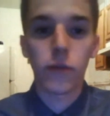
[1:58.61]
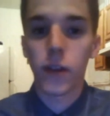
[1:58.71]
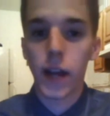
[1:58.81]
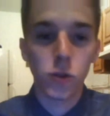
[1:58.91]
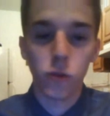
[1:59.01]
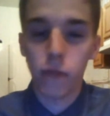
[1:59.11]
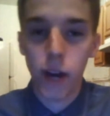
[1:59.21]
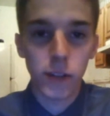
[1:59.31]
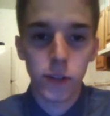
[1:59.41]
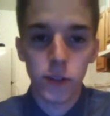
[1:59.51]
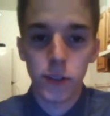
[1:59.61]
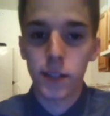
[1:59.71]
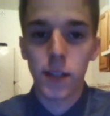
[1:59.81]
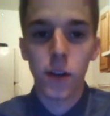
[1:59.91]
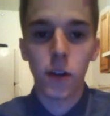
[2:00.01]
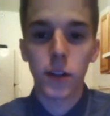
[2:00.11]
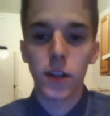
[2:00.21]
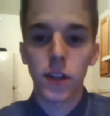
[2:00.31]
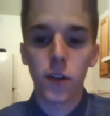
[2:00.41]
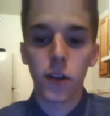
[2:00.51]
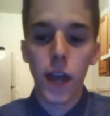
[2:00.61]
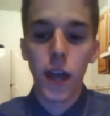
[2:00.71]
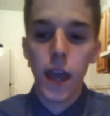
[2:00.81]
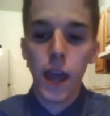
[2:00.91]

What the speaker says: financial advisors, et cetera, et cetera.